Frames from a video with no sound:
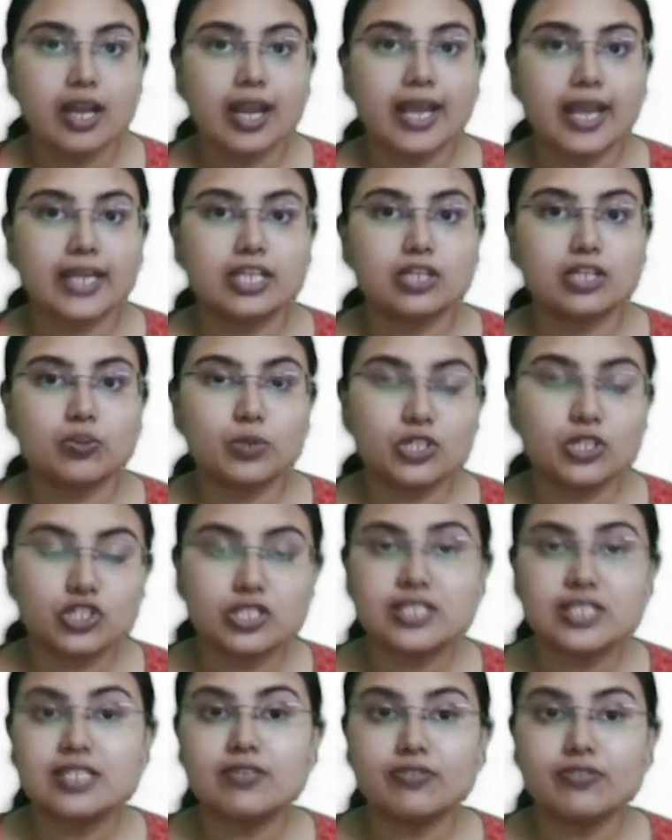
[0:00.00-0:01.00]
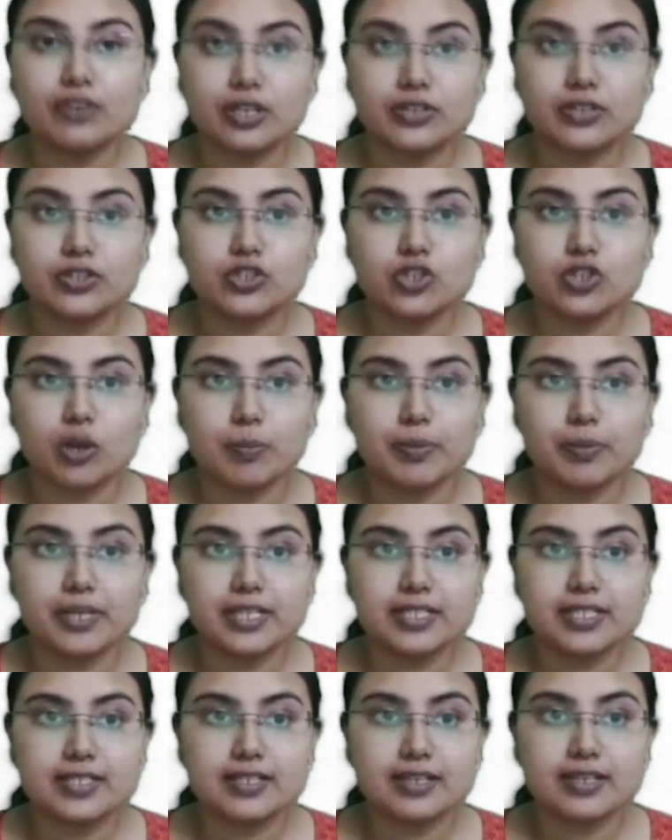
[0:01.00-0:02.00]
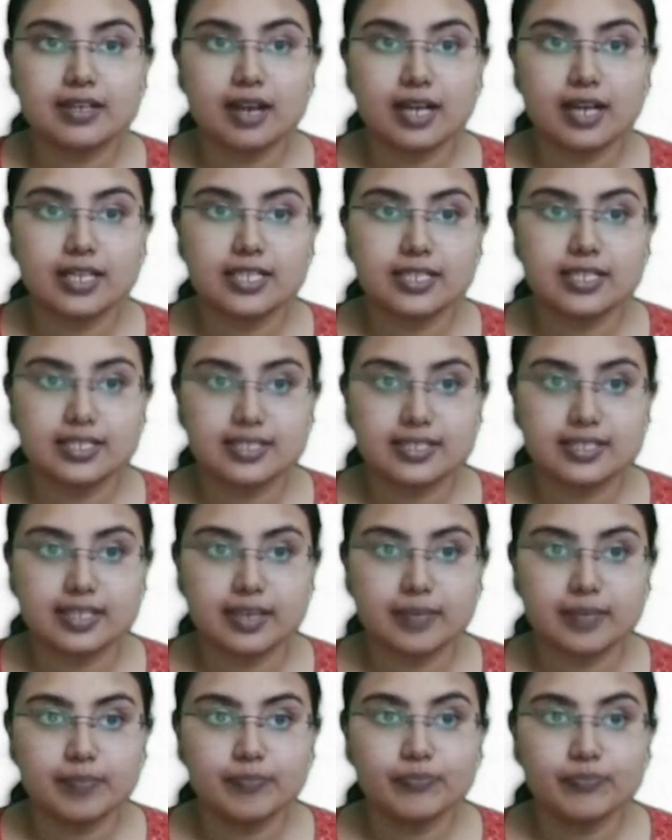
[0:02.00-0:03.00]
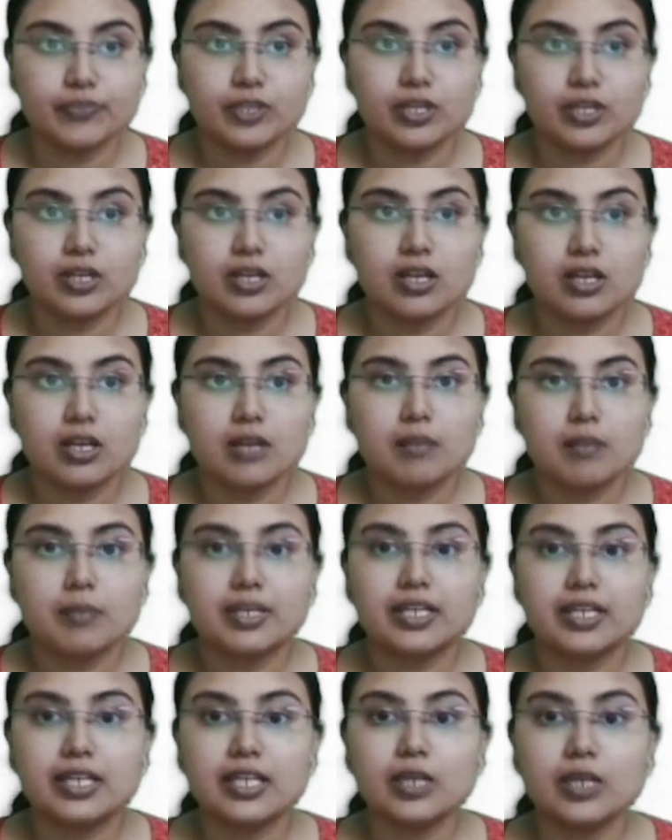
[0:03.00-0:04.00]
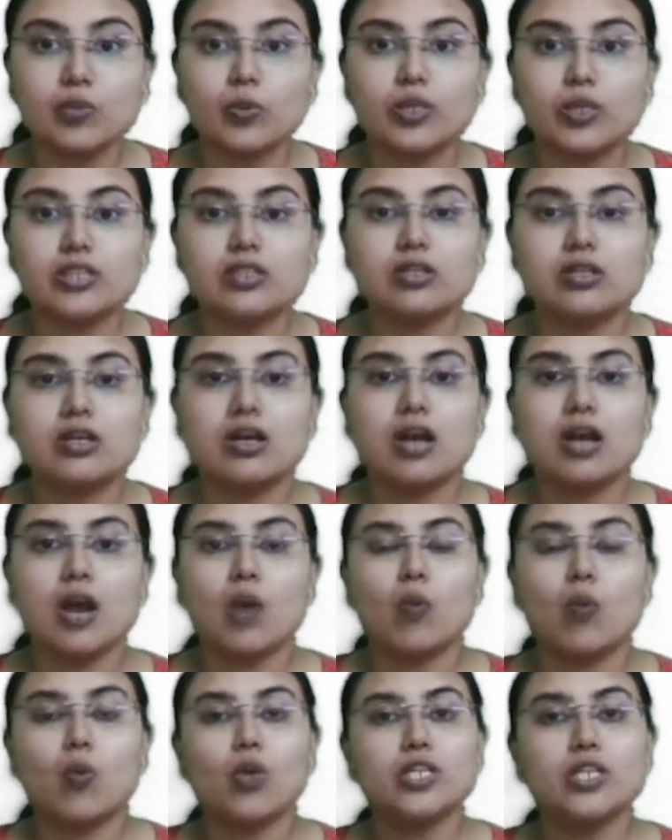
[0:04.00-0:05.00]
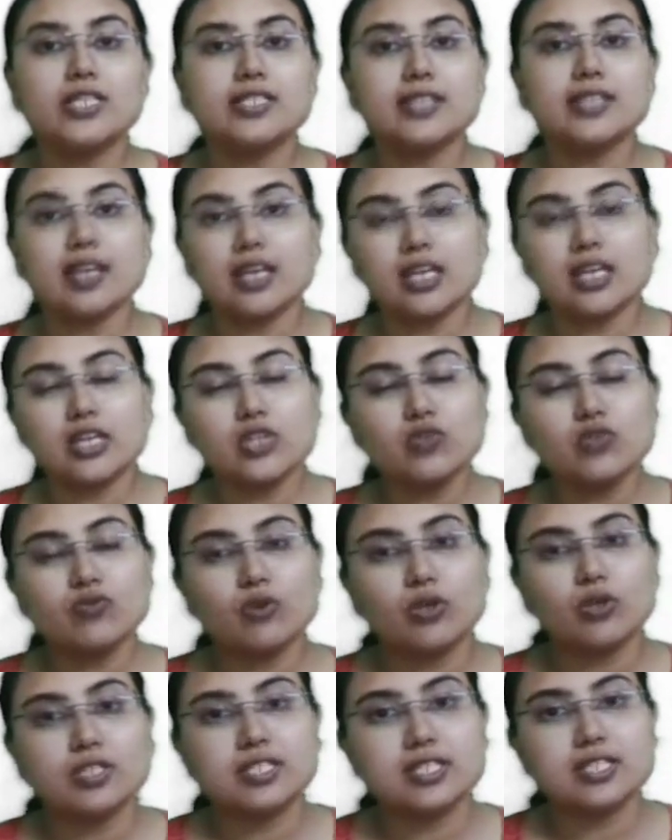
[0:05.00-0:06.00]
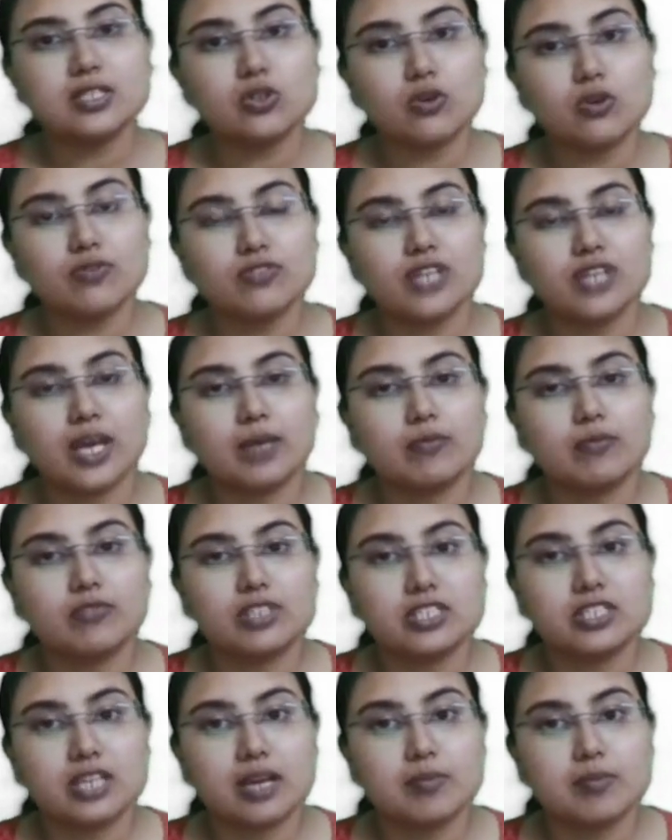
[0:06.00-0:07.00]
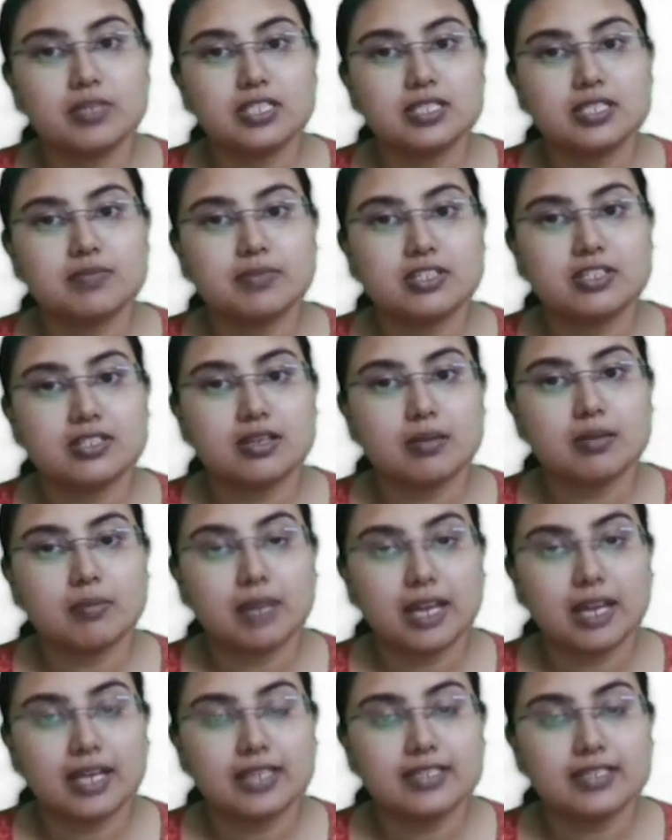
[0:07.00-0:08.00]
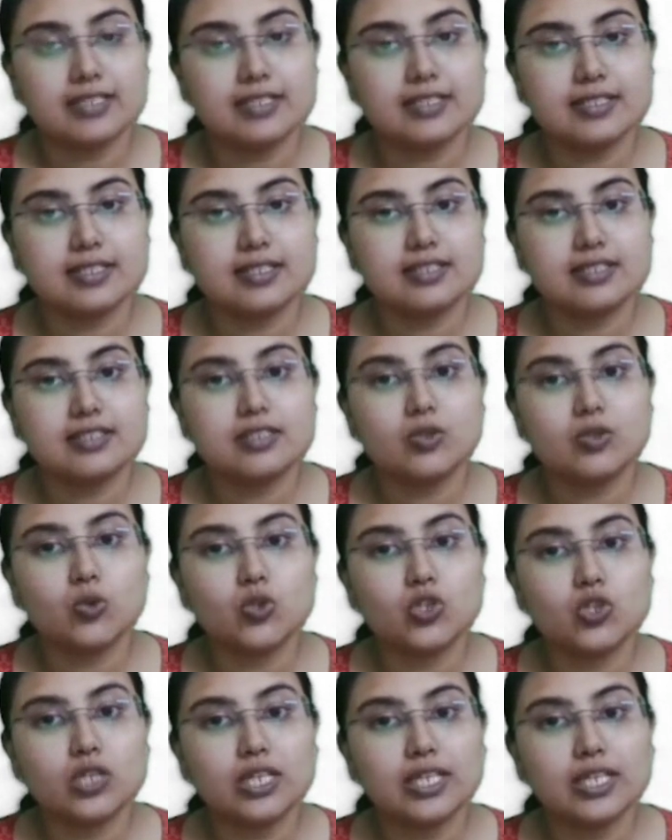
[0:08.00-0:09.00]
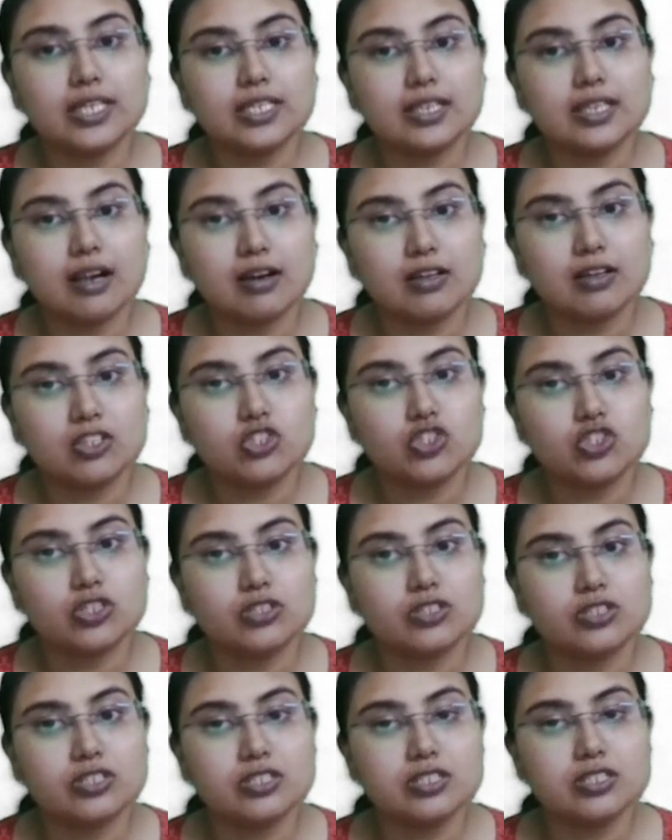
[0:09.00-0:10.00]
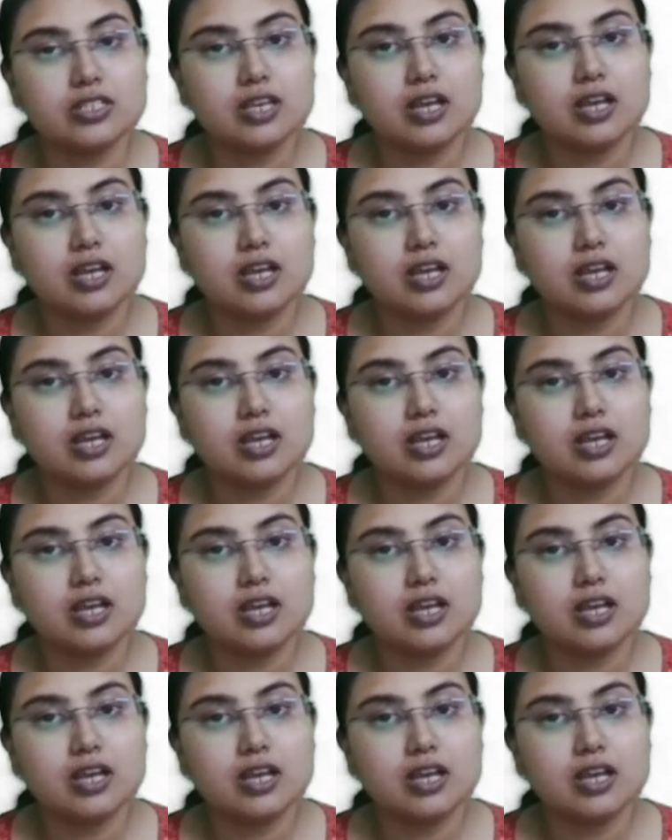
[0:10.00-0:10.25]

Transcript: and we shall see further topics regarding the same, beginning with what is the age of onset of type 1 diabetes mellitus. It's usually young children,